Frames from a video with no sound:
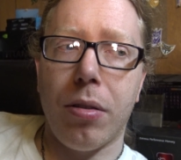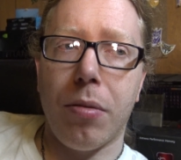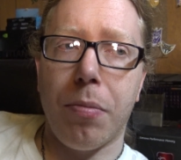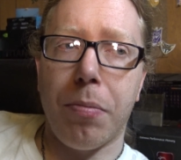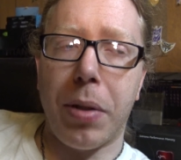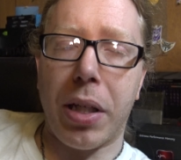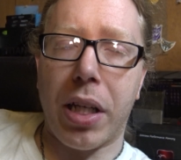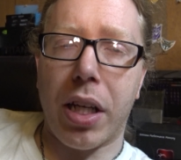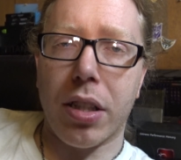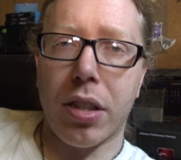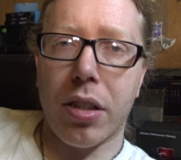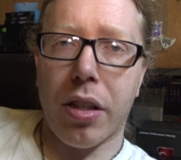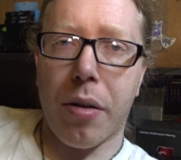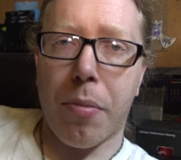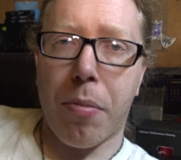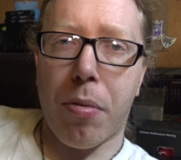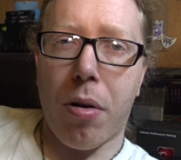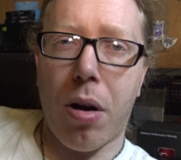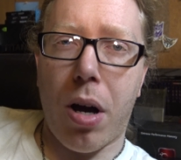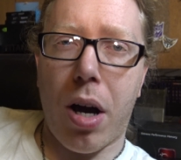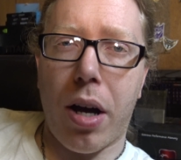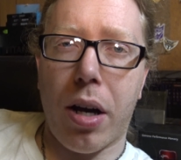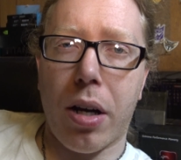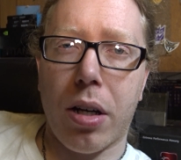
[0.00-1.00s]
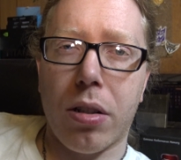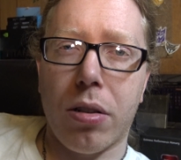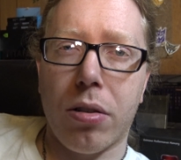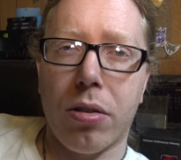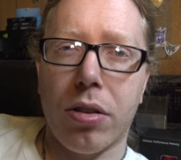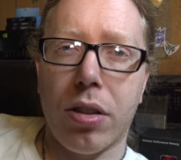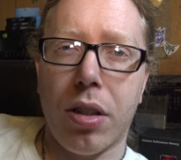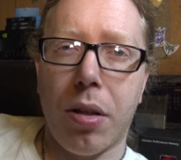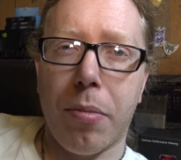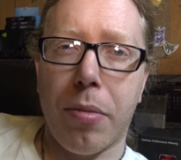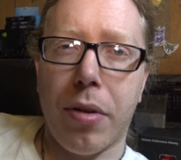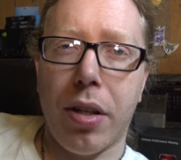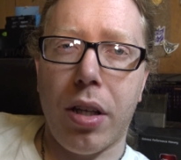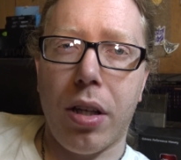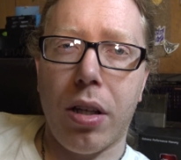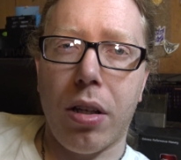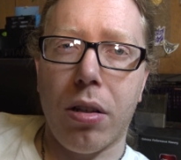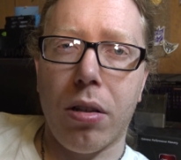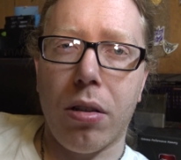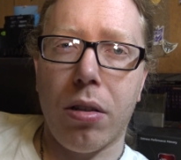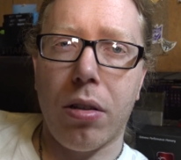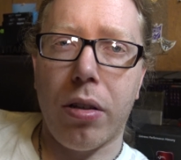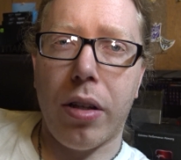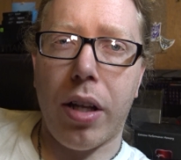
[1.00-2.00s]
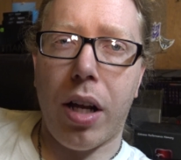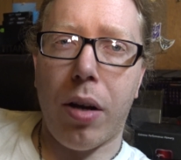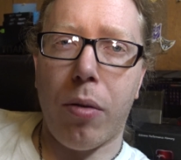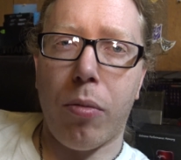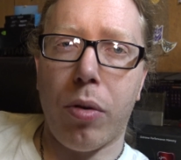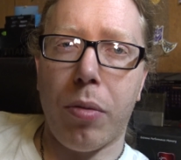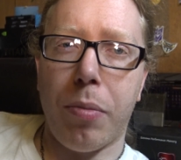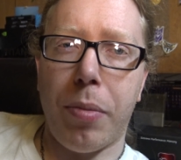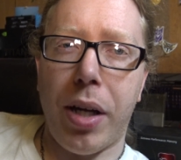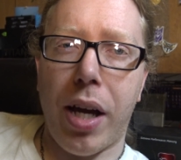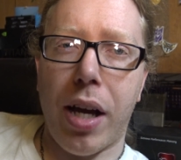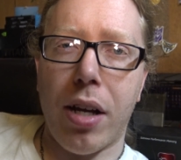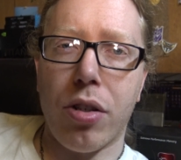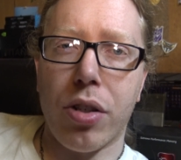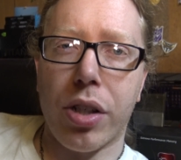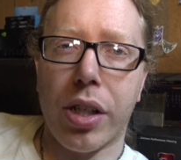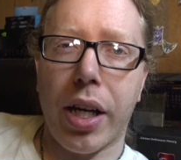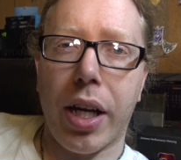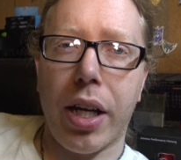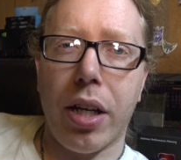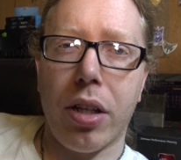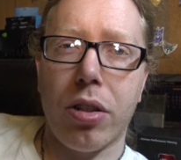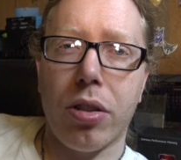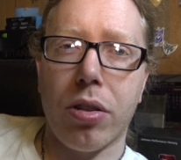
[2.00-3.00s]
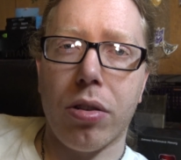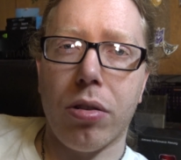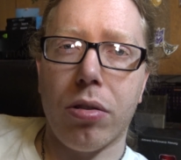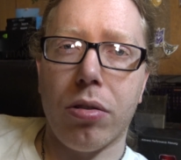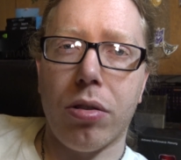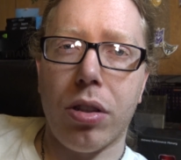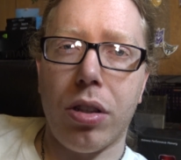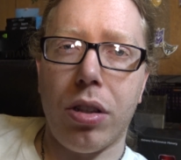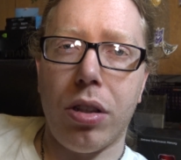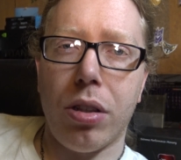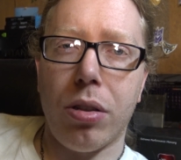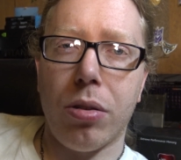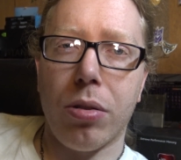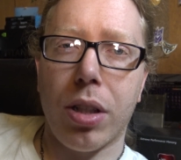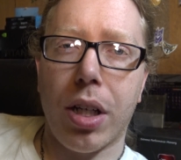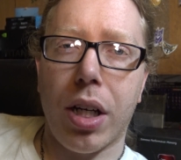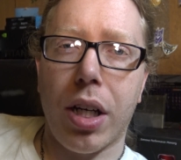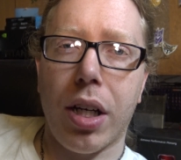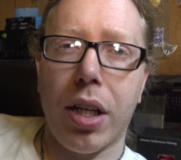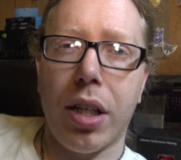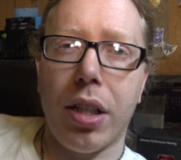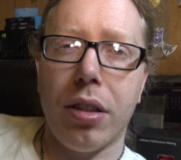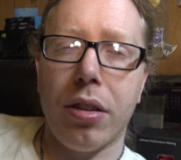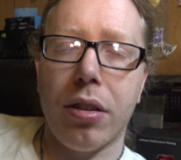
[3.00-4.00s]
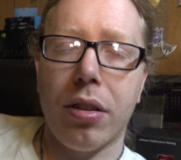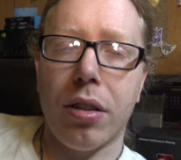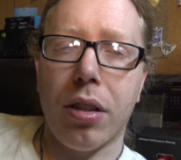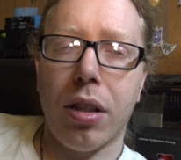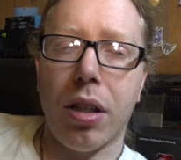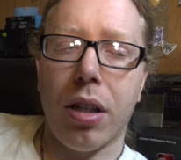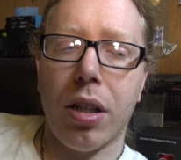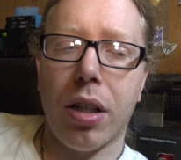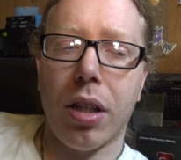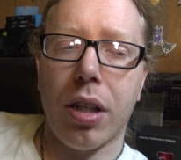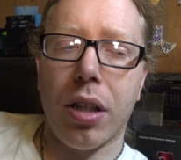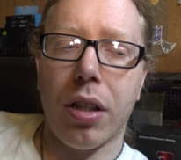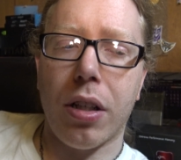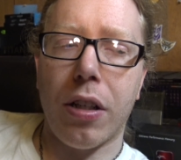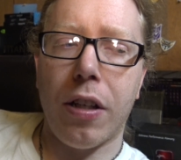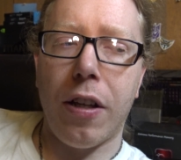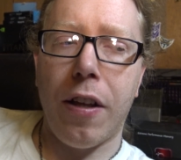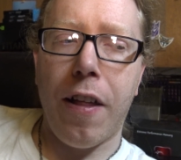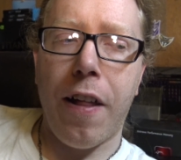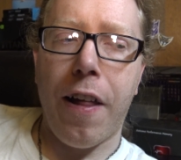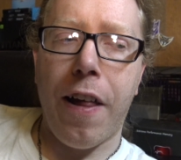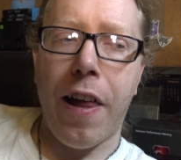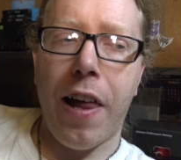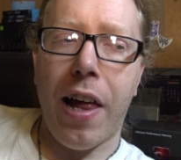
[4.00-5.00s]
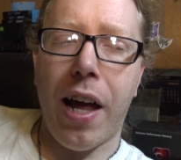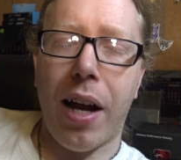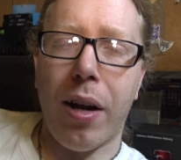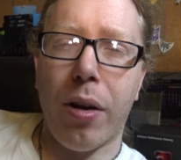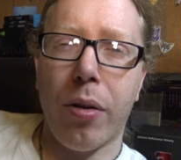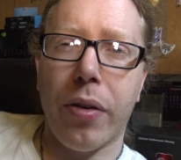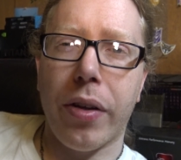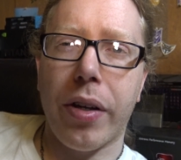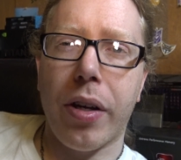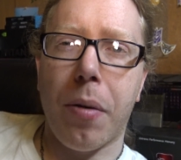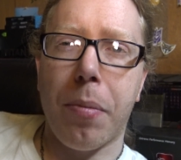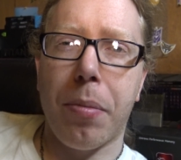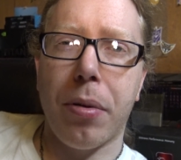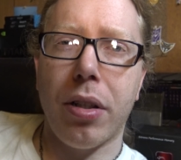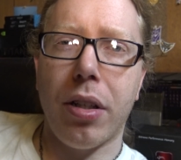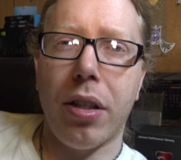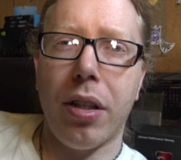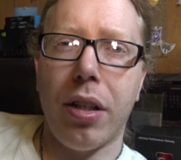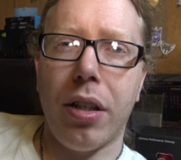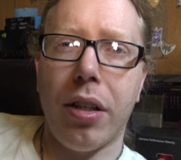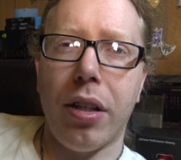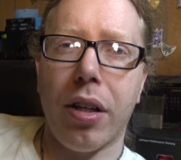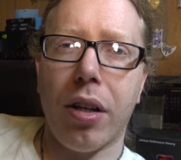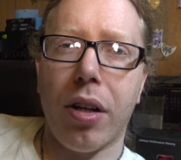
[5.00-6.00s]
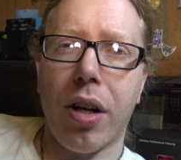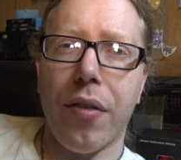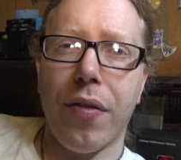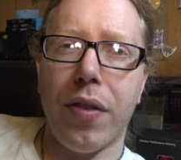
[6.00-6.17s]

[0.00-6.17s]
because of the product or something that would be educational to you guys, I don't think I'll put it in there.